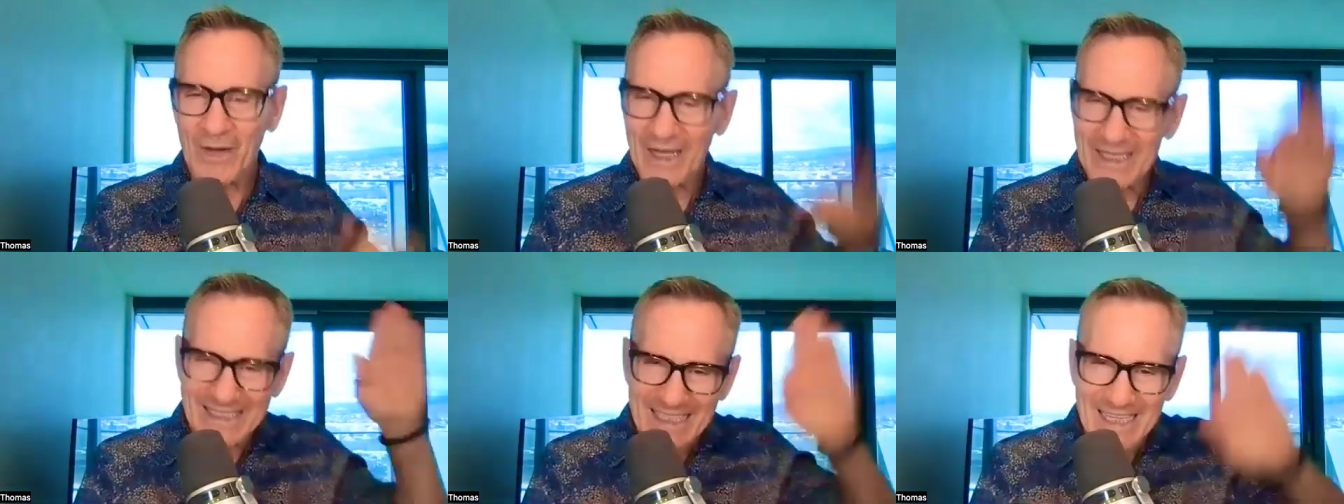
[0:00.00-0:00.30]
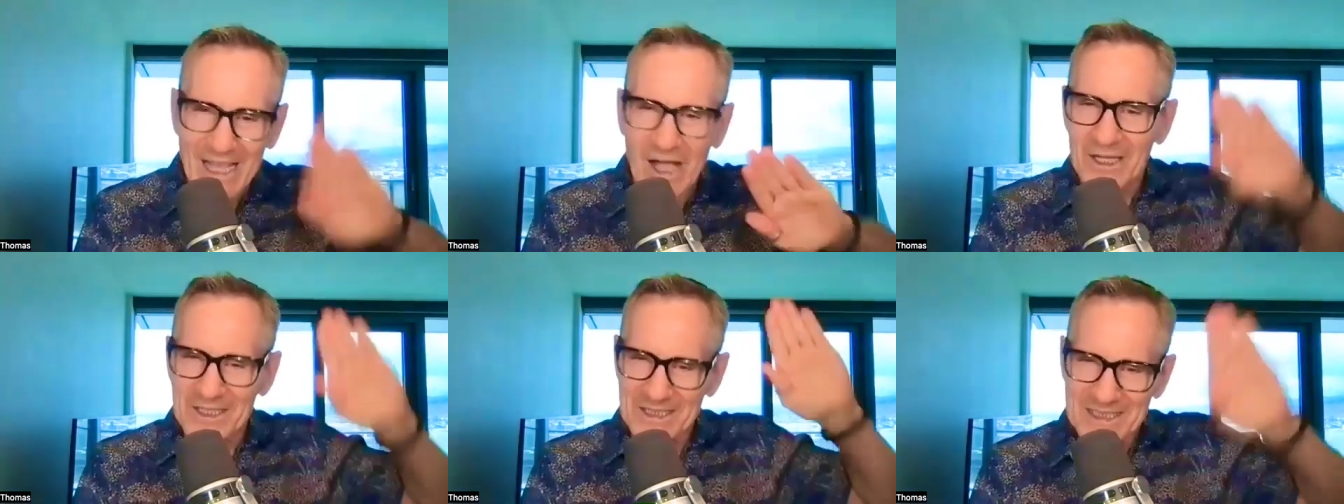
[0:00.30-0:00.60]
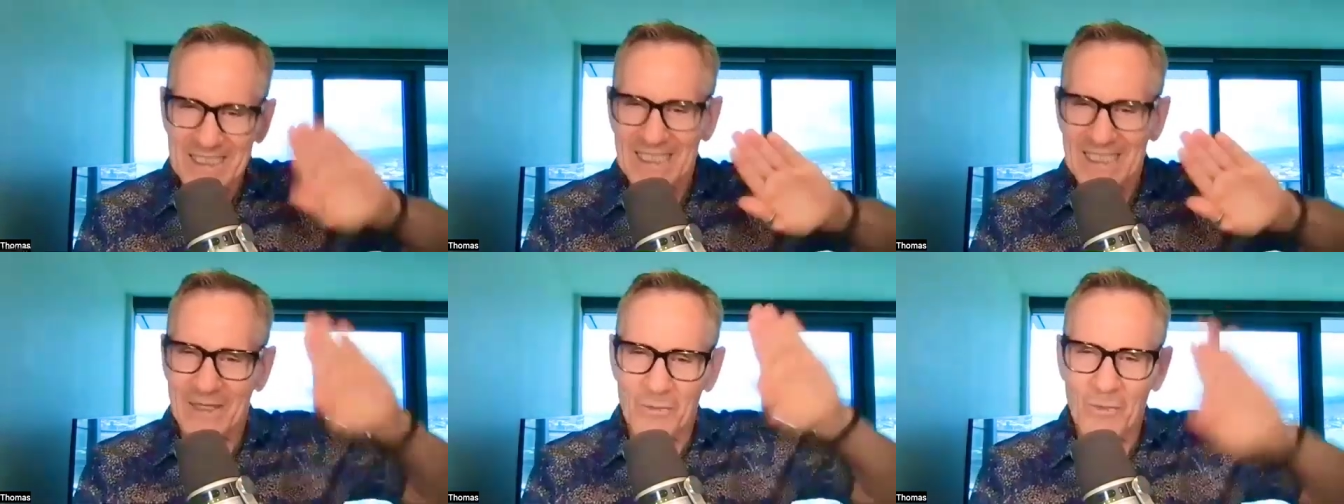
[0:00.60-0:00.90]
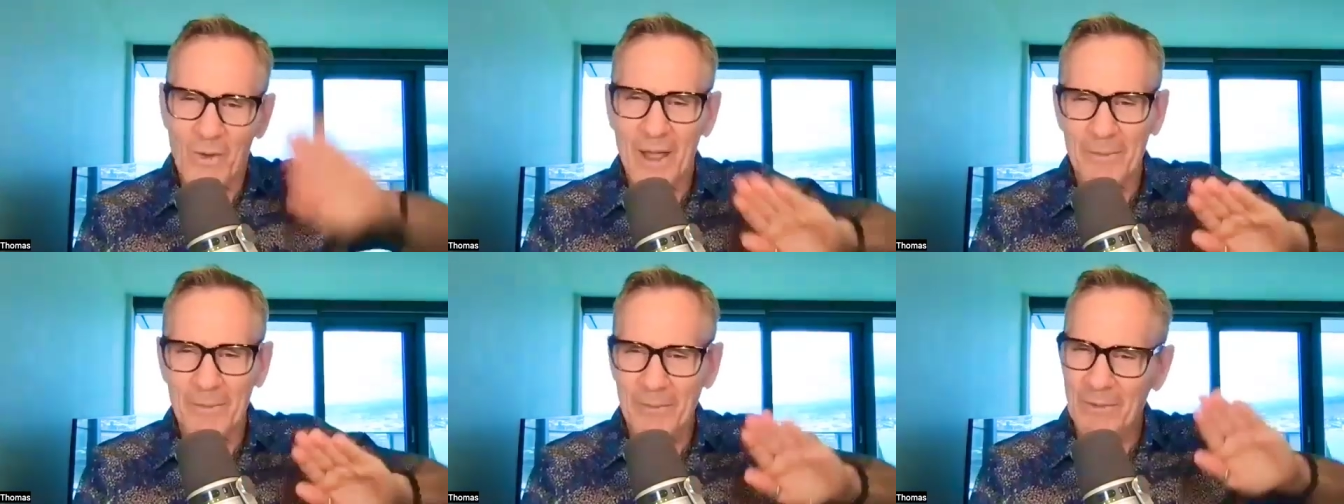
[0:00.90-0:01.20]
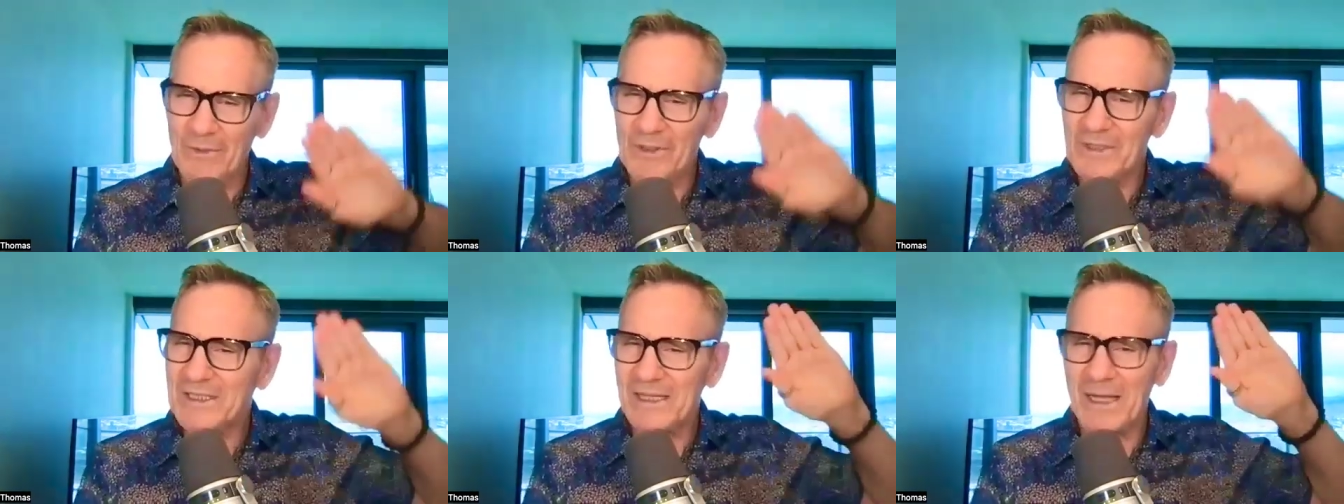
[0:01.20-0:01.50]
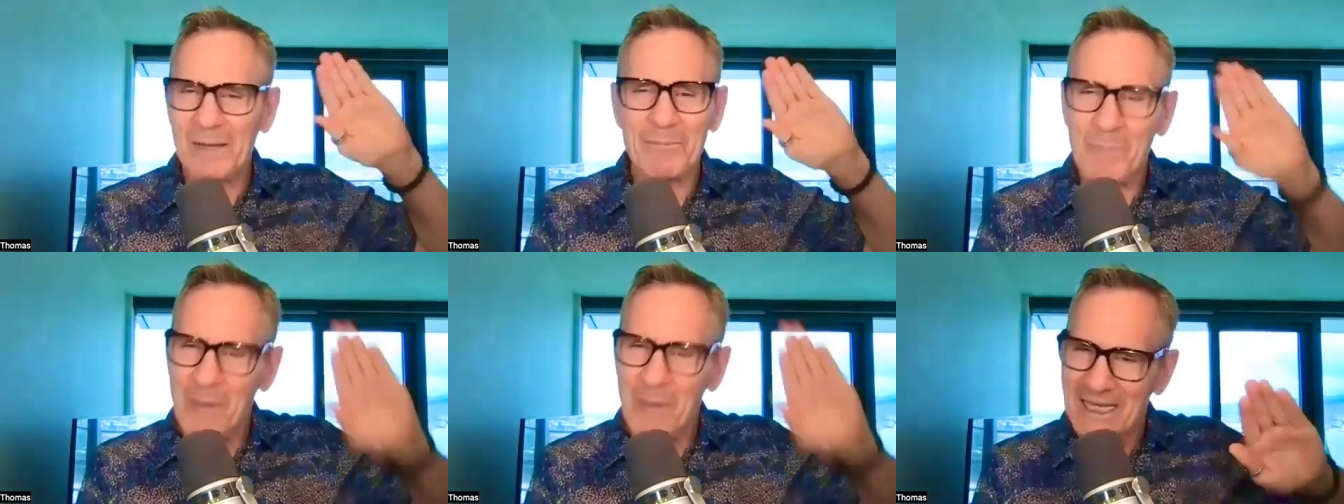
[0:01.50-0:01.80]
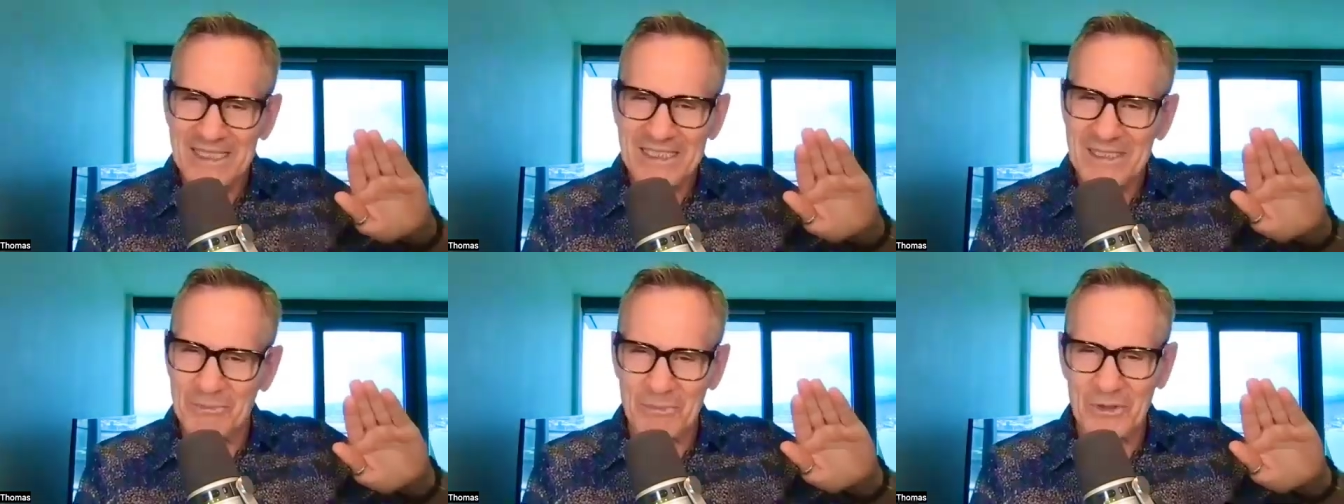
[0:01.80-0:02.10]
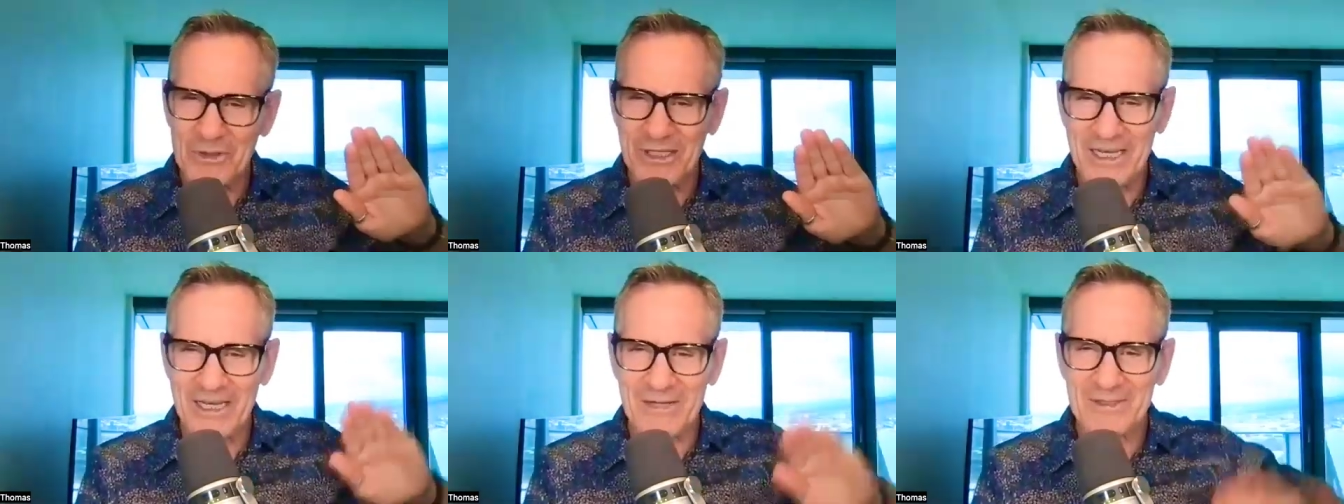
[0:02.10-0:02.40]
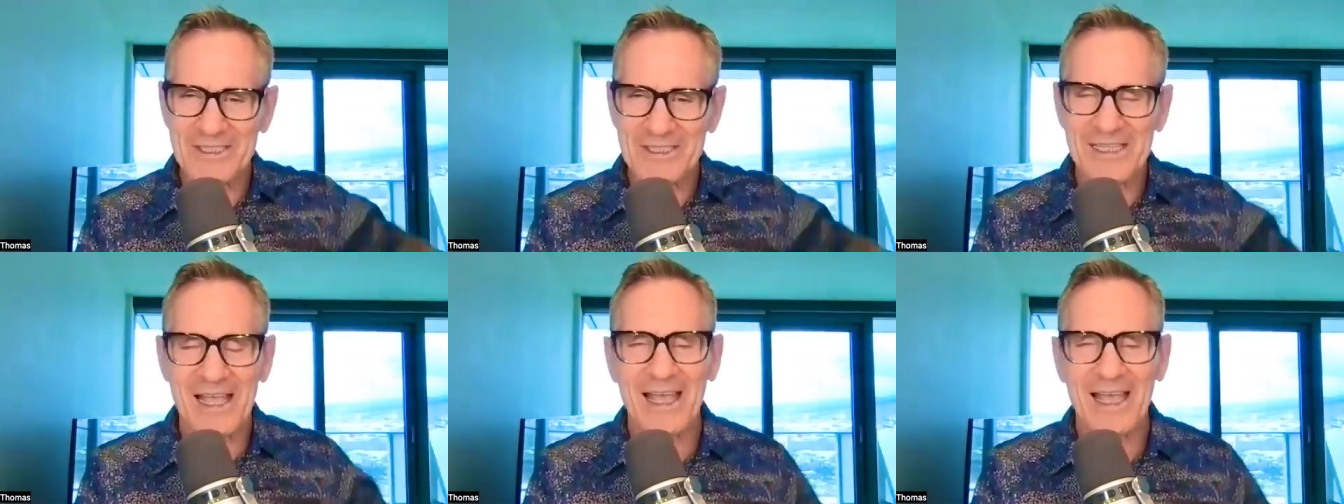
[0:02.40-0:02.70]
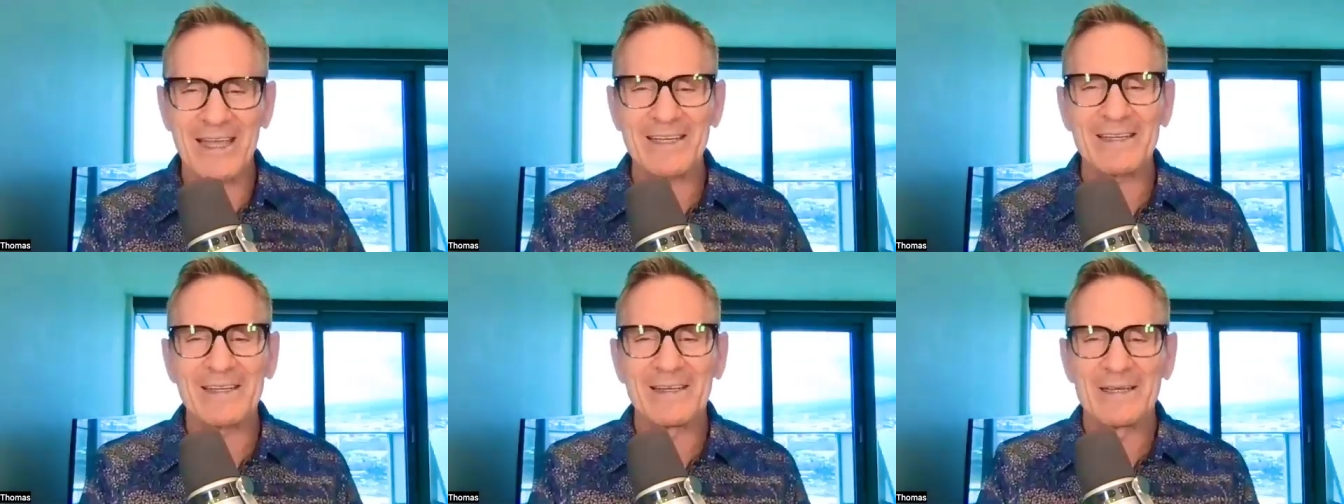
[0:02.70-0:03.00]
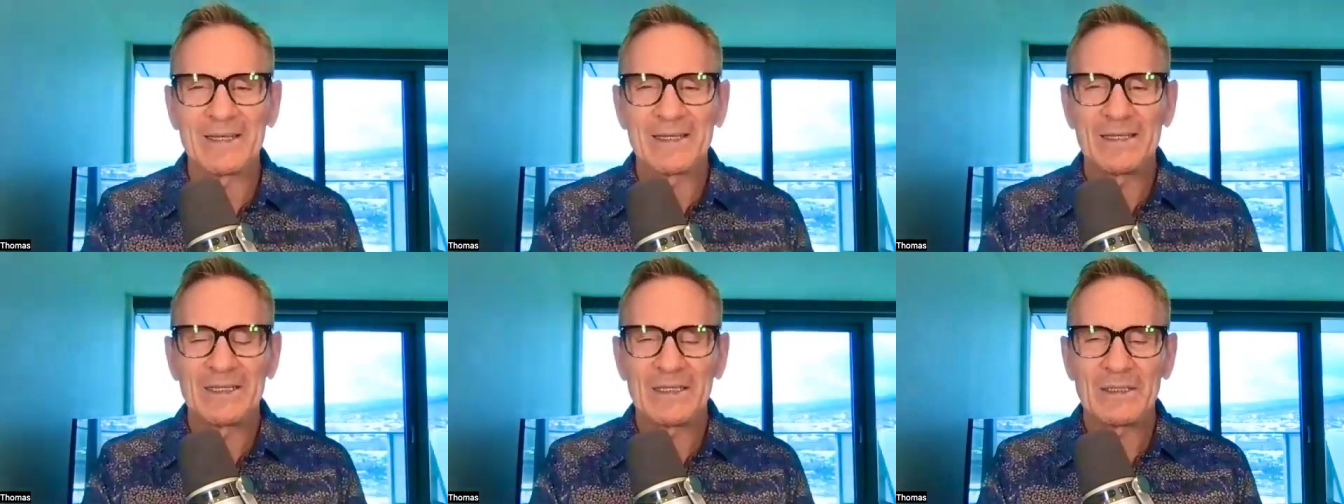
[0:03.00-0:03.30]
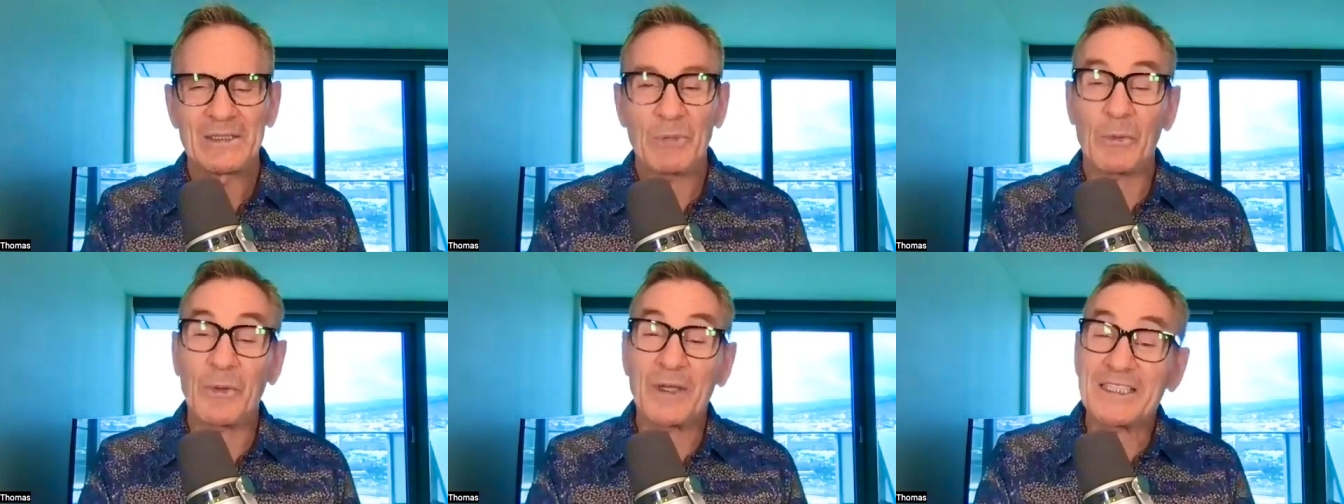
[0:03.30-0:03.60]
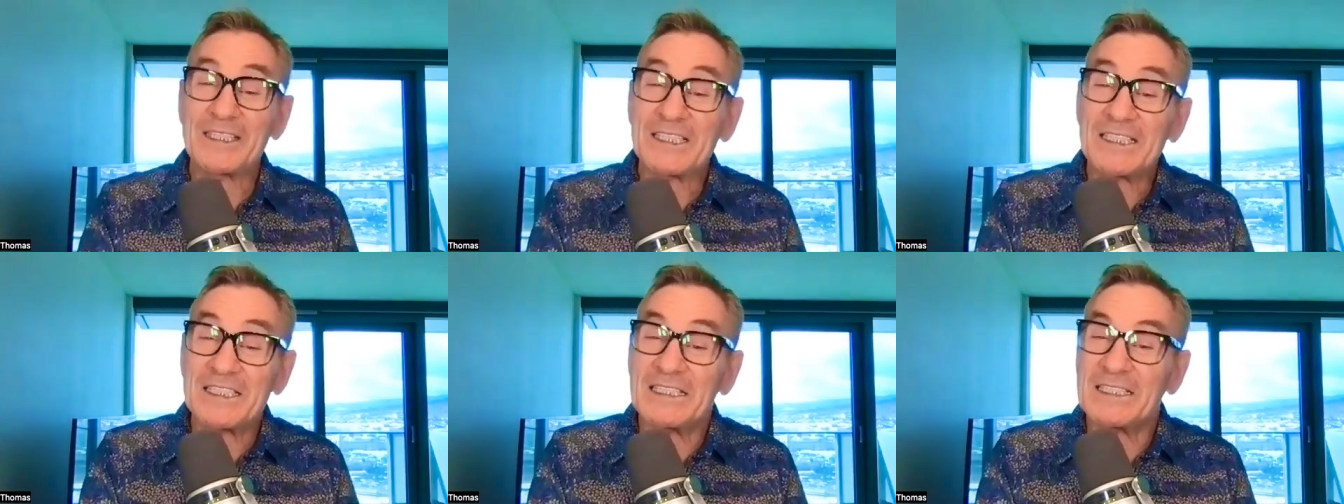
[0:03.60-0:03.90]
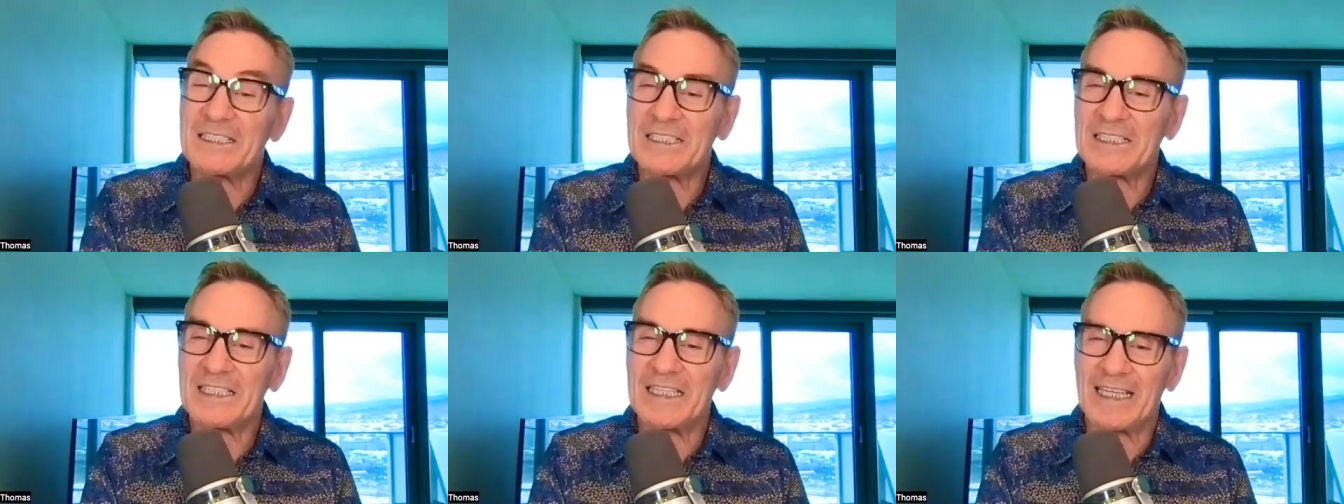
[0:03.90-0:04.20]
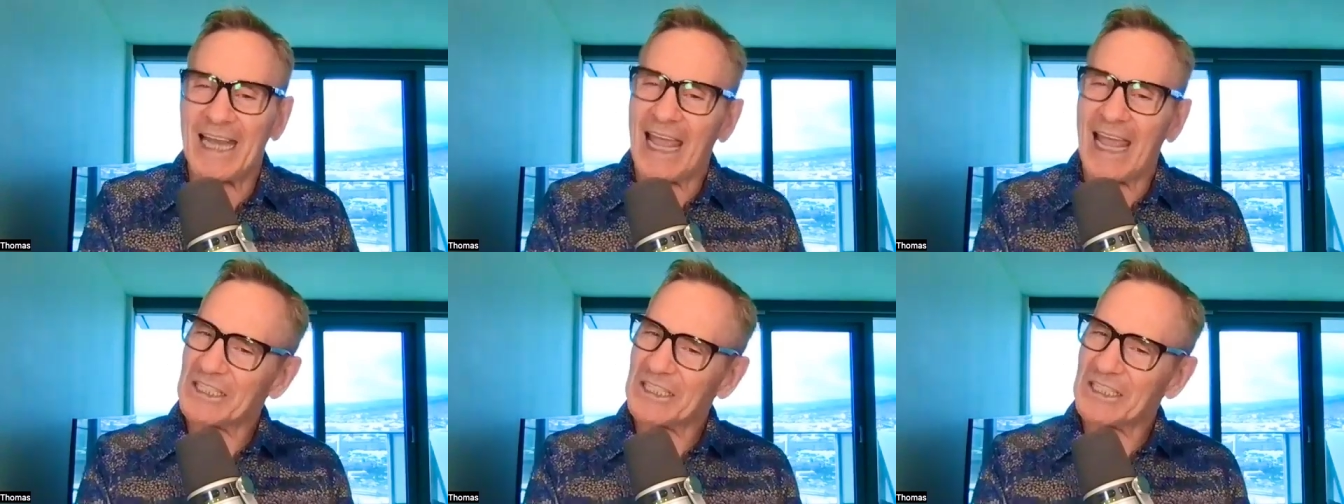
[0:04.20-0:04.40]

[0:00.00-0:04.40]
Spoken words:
We had to constantly wipe. It was a minus a million outside, but we could still see it.